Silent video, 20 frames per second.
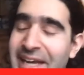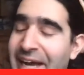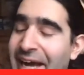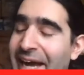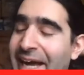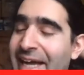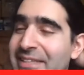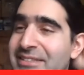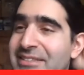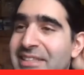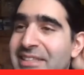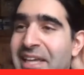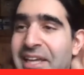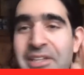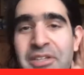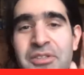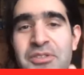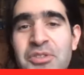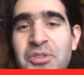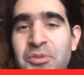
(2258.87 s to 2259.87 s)
and then
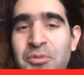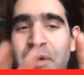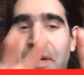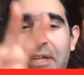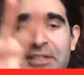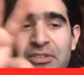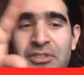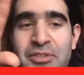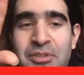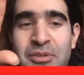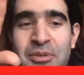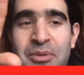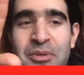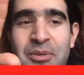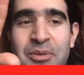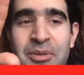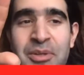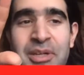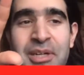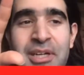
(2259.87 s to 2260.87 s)
you try
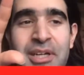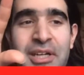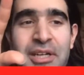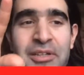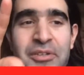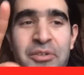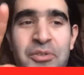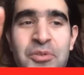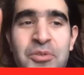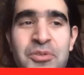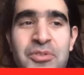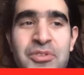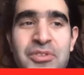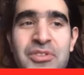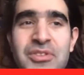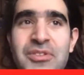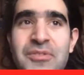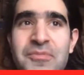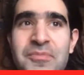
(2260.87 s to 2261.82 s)
to use